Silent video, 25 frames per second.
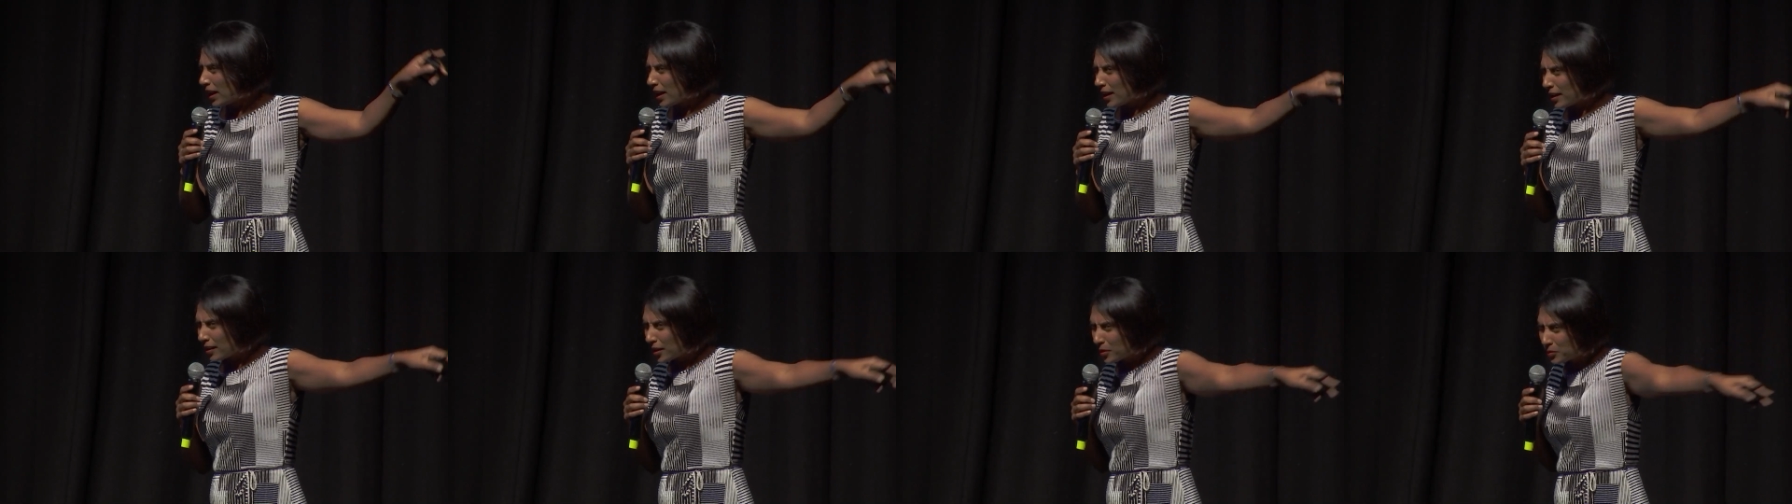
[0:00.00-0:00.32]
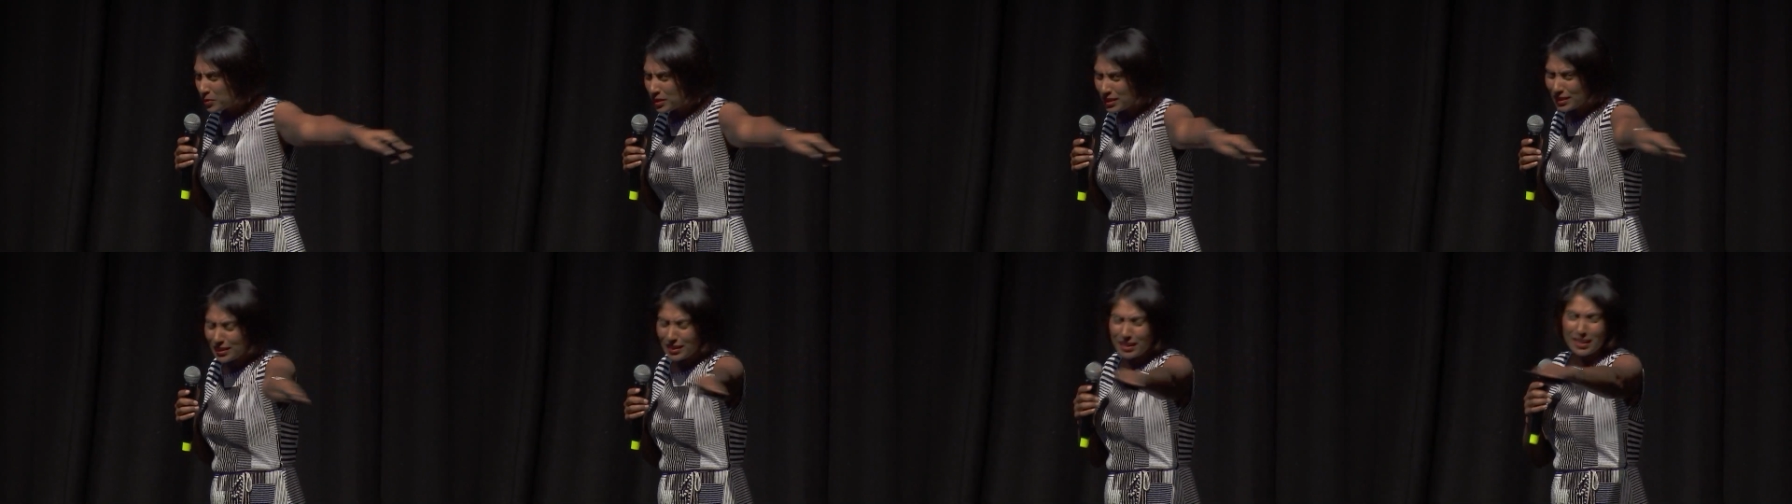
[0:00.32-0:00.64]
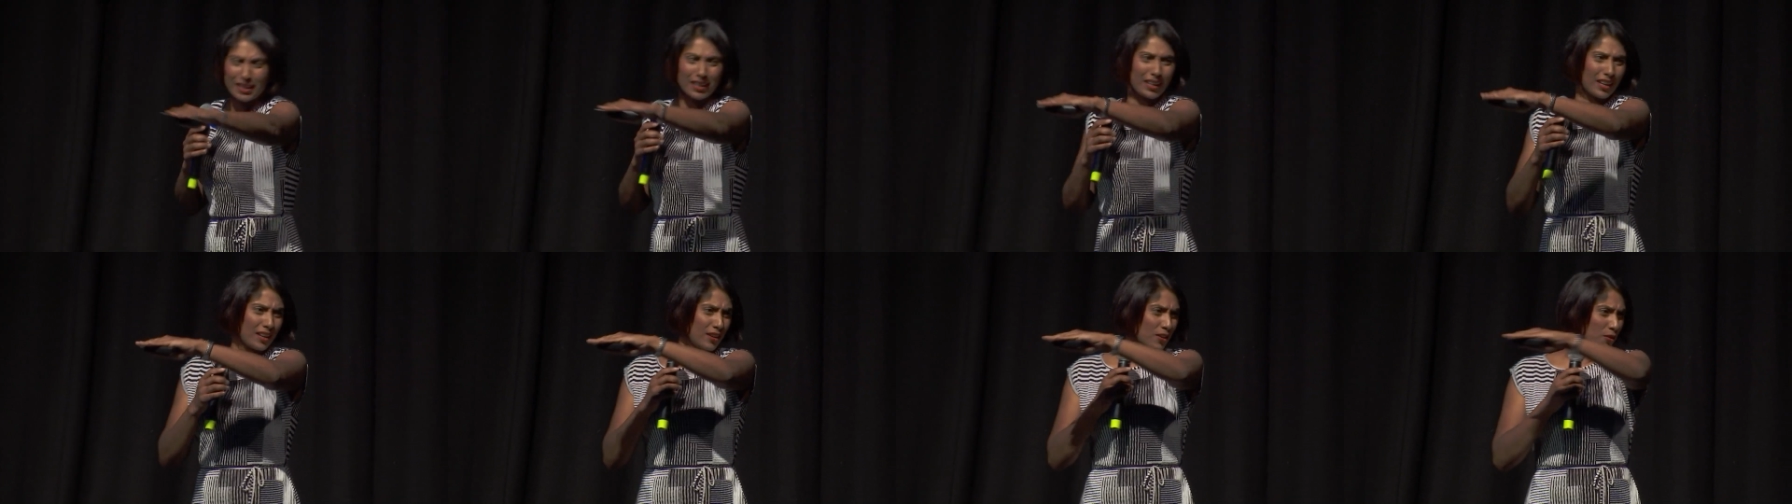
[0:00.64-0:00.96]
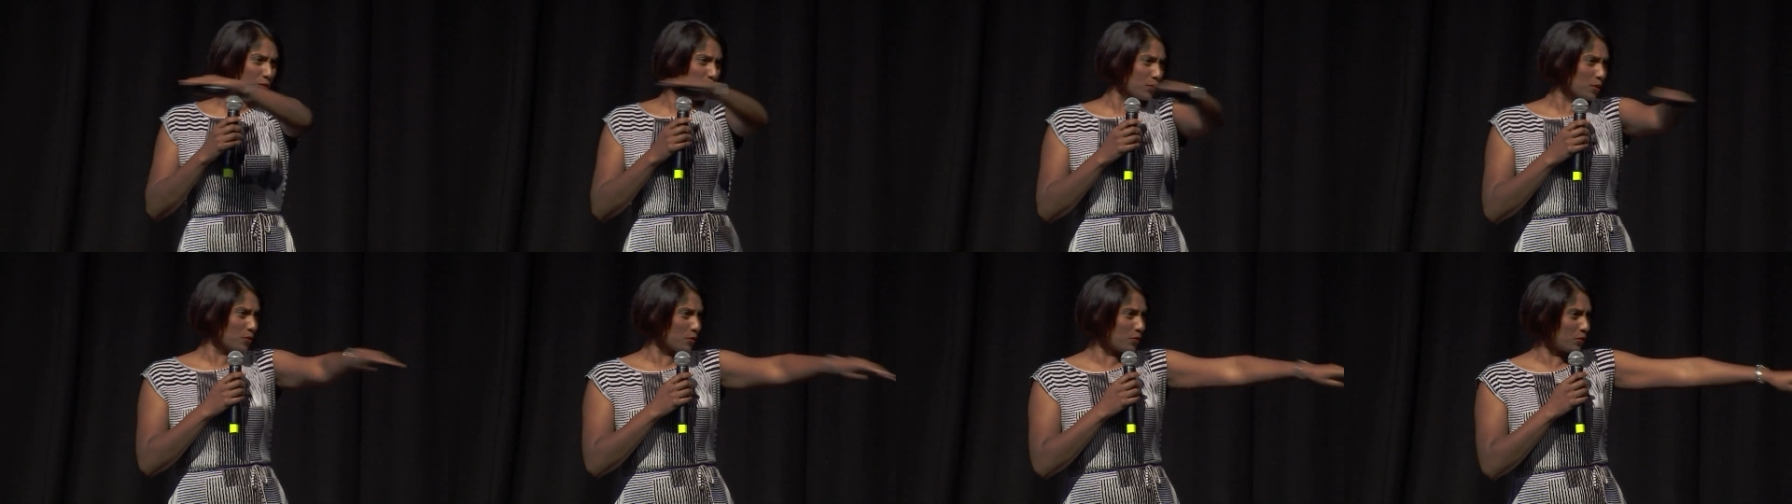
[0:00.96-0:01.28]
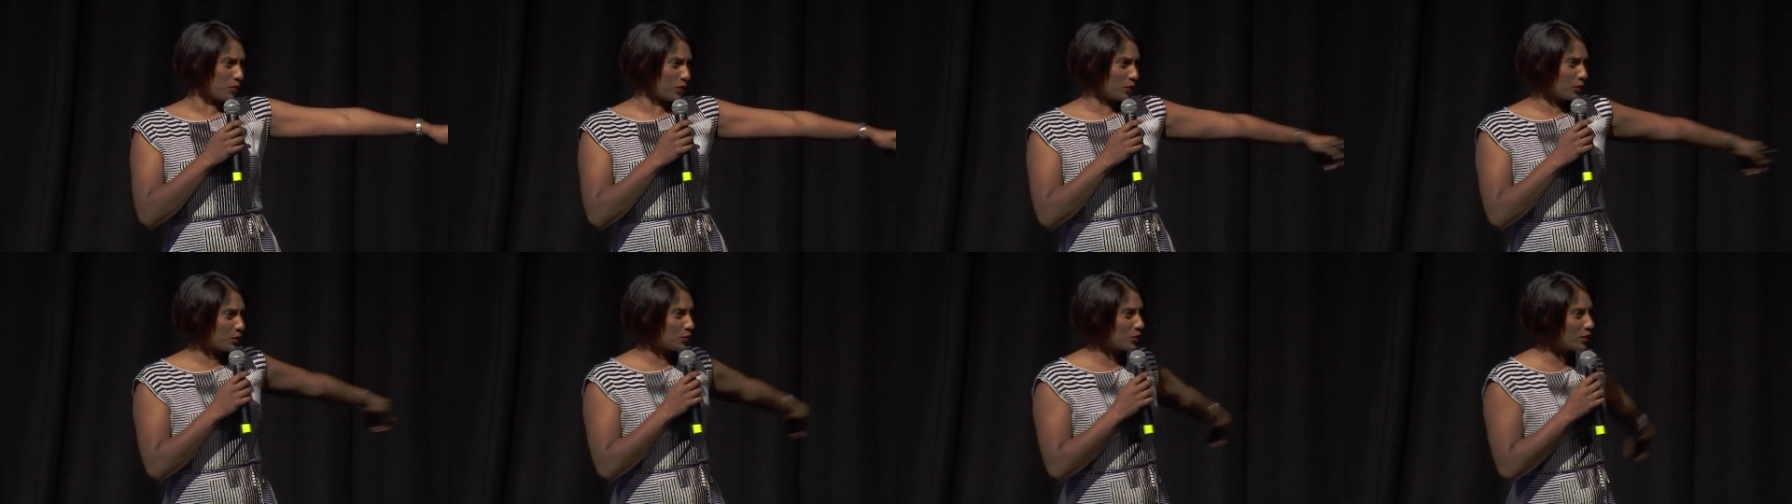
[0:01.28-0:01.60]
and I'm sitting in a room
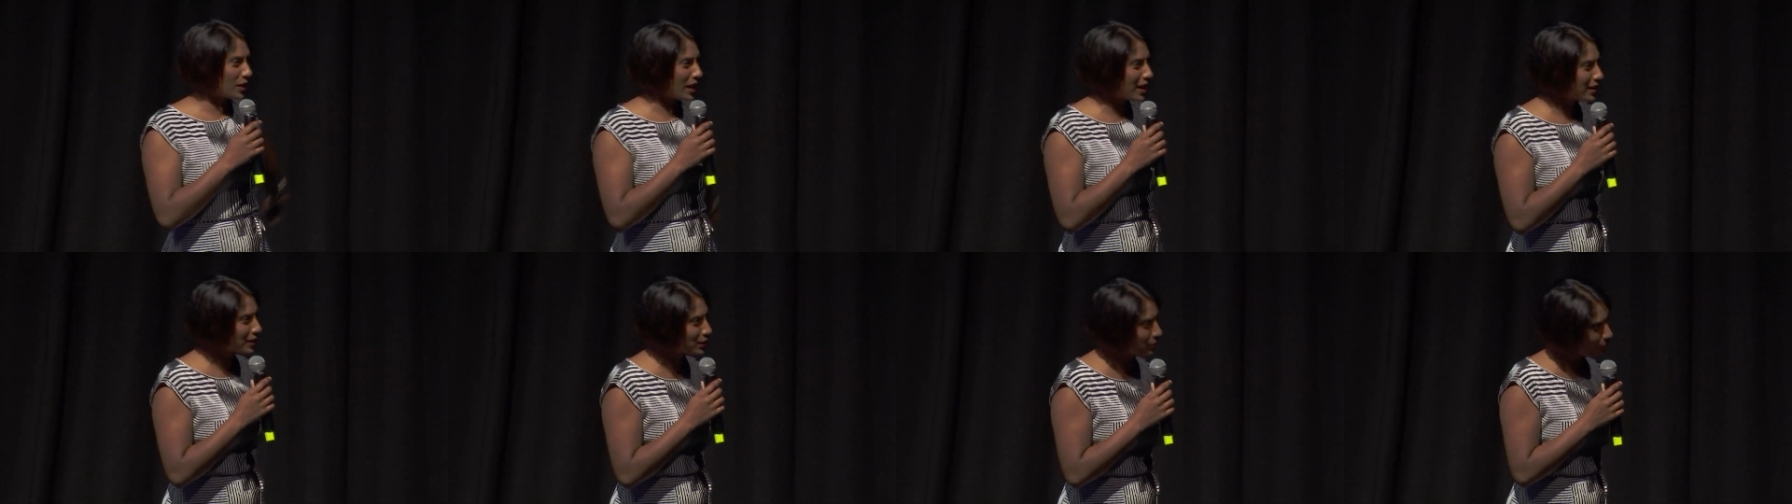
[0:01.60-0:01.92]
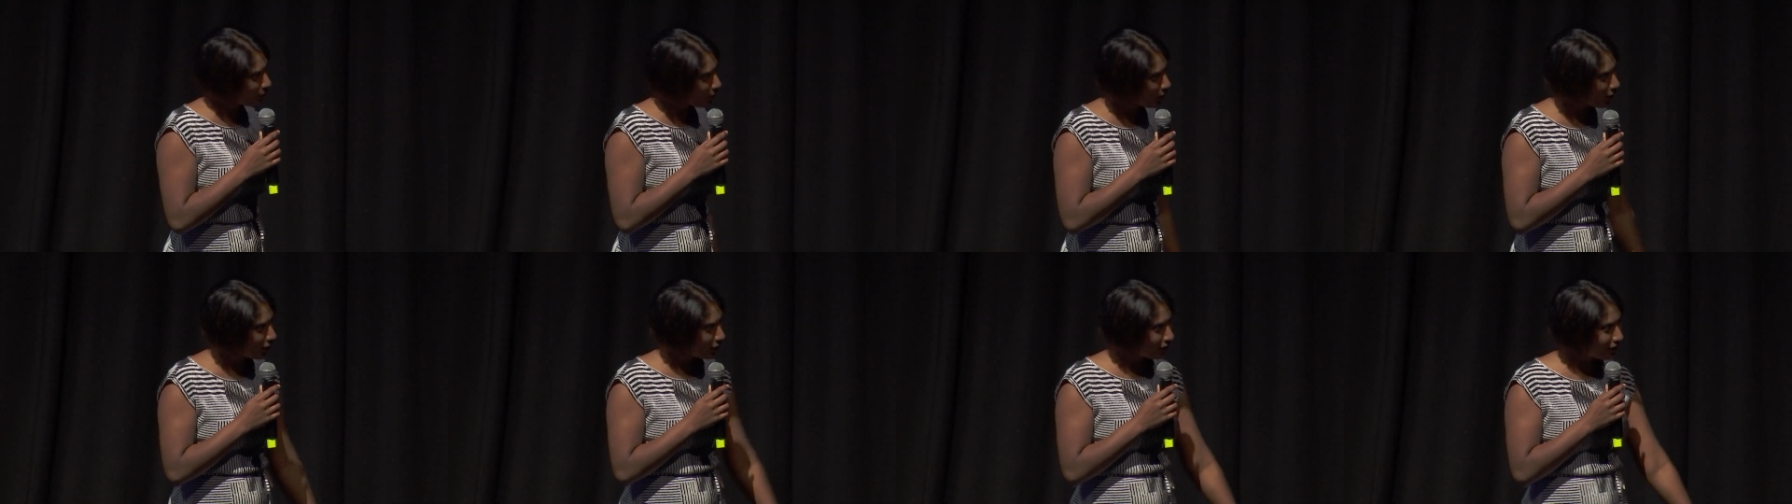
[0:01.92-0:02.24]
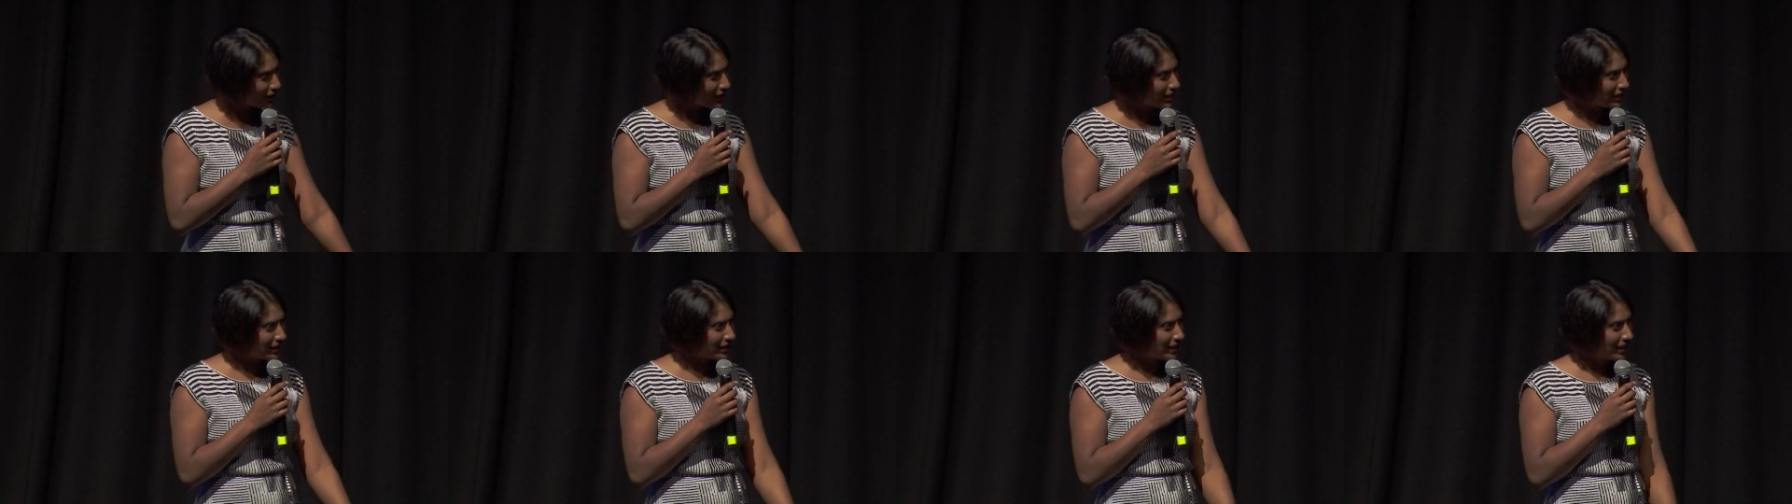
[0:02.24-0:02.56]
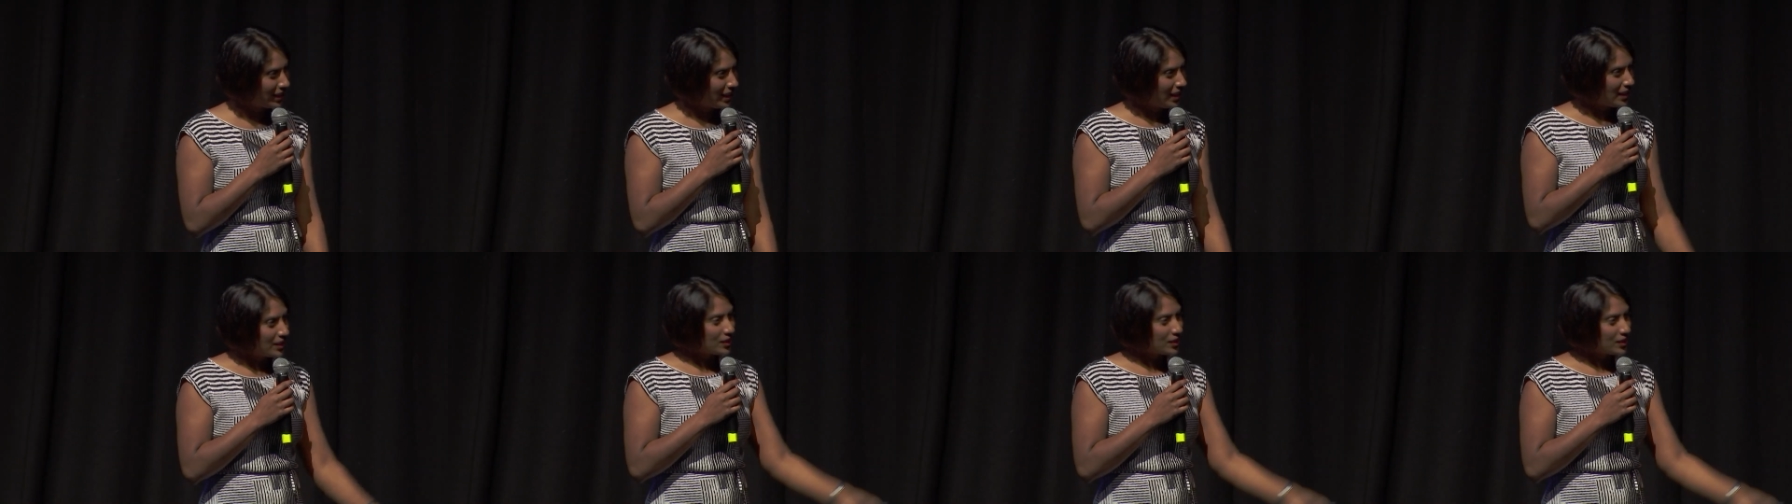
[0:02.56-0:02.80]
filled with experts.